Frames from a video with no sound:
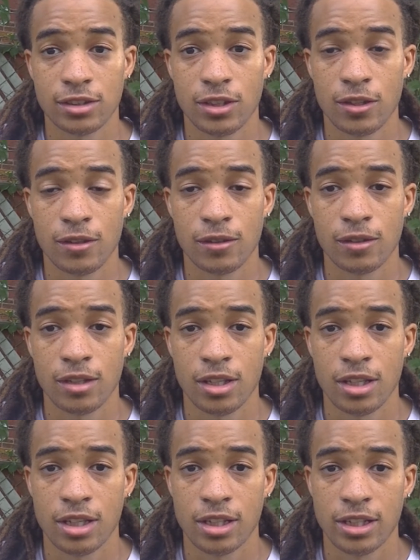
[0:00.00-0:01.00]
So
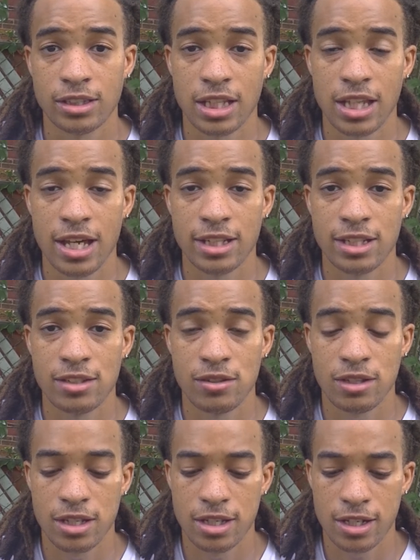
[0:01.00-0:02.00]
there's a lot that
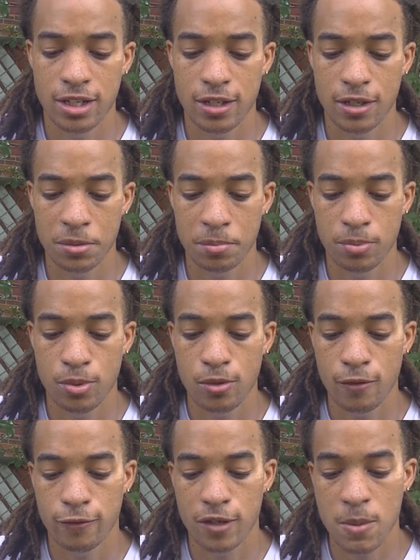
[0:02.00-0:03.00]
you can
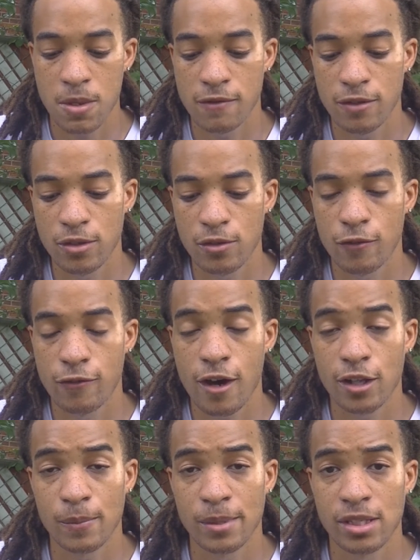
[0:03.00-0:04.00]
pull from if you
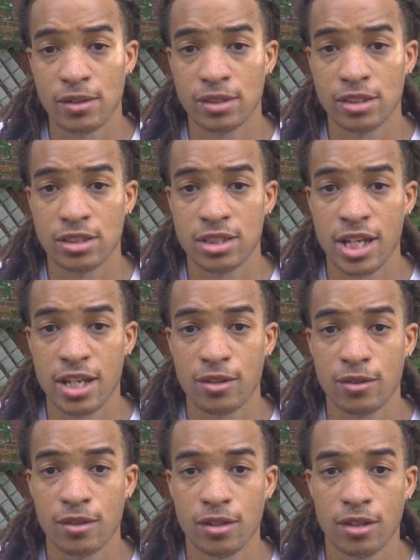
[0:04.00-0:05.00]
follow me on this
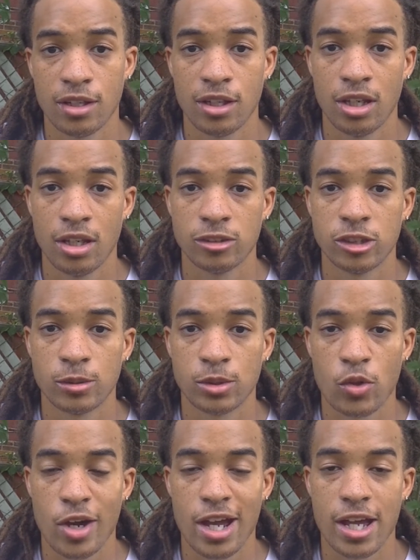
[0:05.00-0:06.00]
channel.
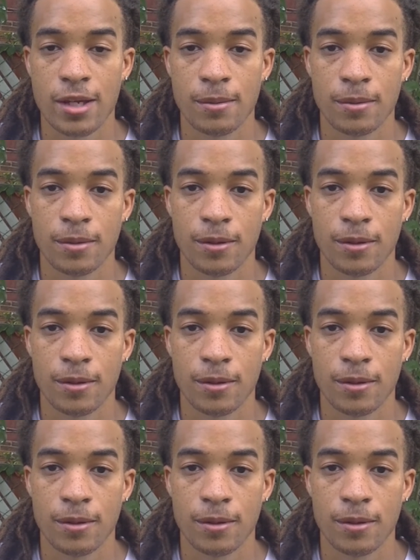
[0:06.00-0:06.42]
Subscribe.